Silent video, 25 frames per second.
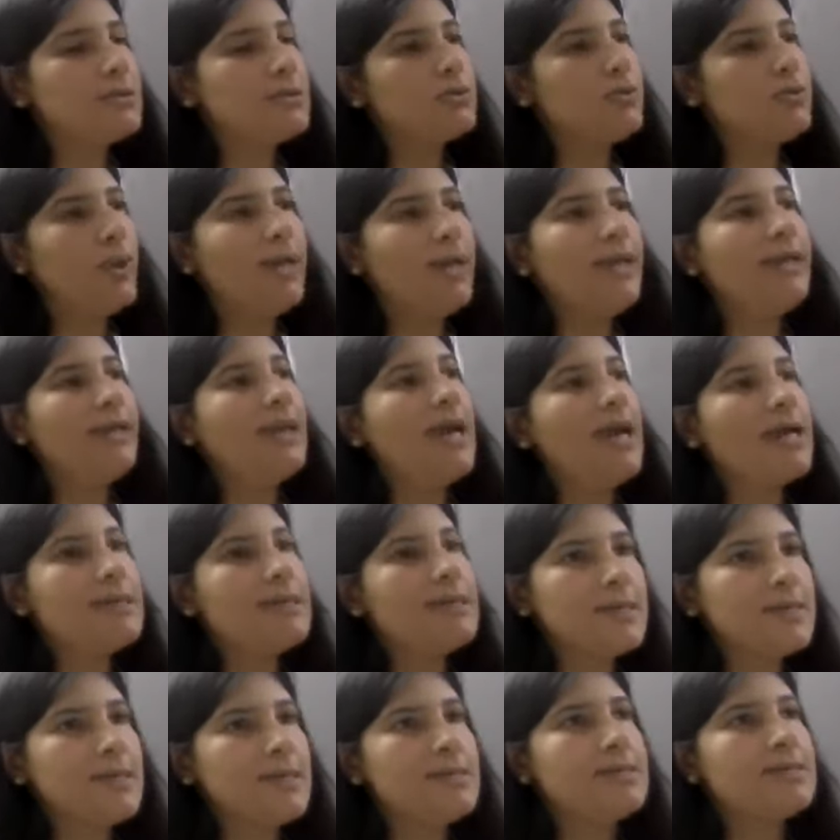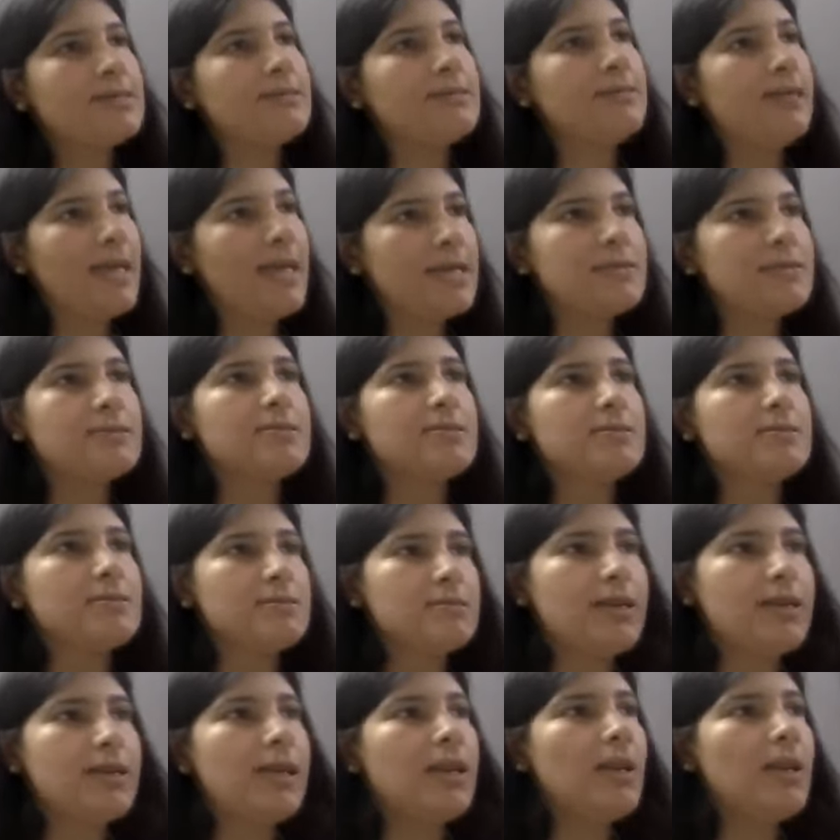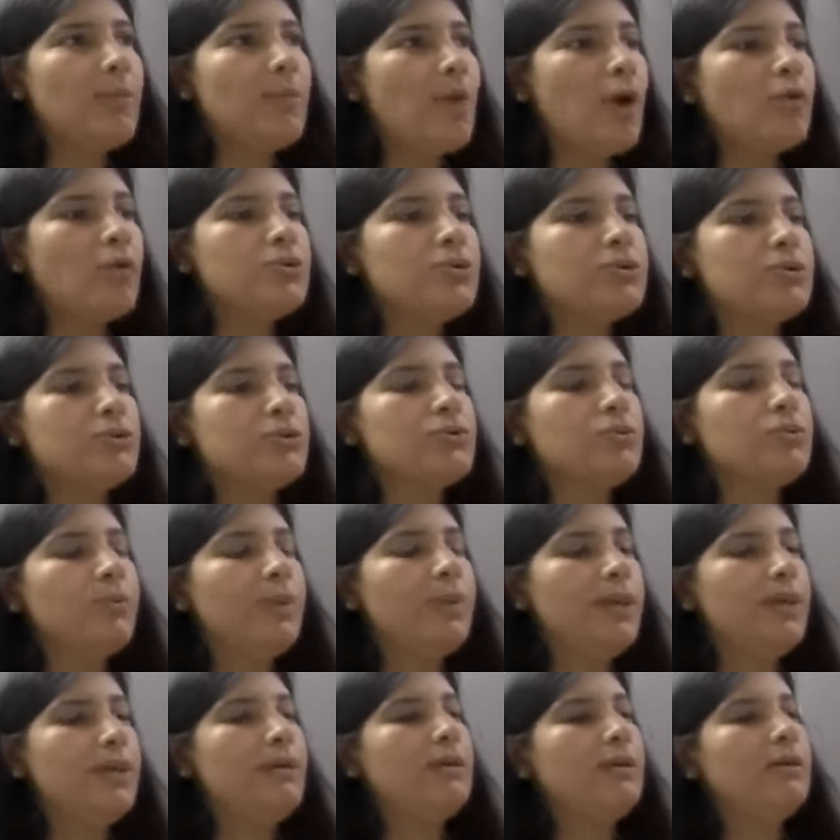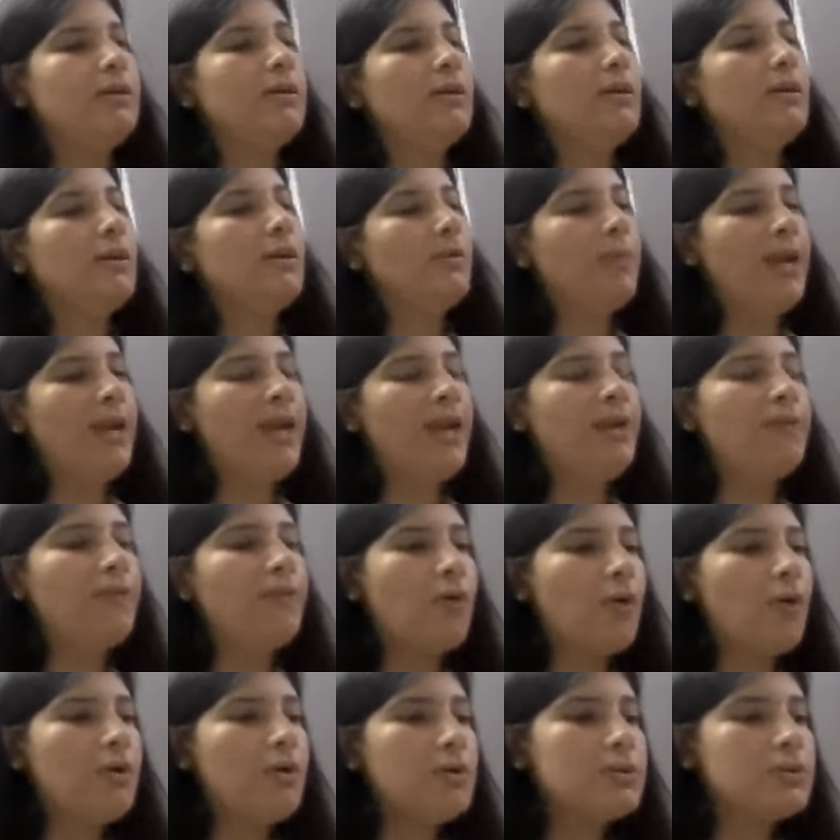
20 lakhs is less an amount to be paid for.